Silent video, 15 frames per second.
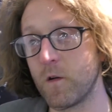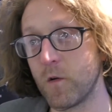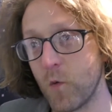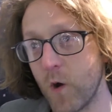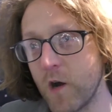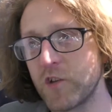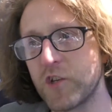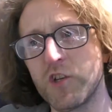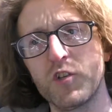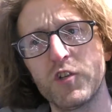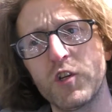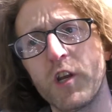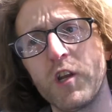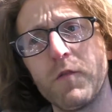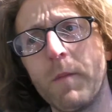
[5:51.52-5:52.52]
Wow,
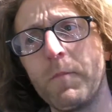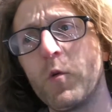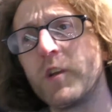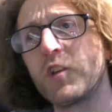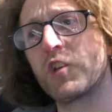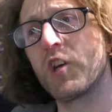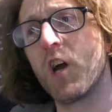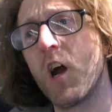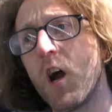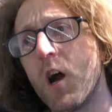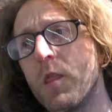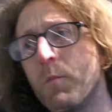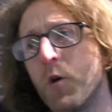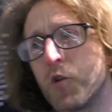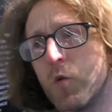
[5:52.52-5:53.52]
can you remember which
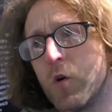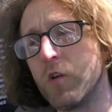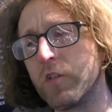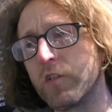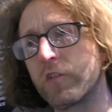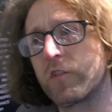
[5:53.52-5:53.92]
model was?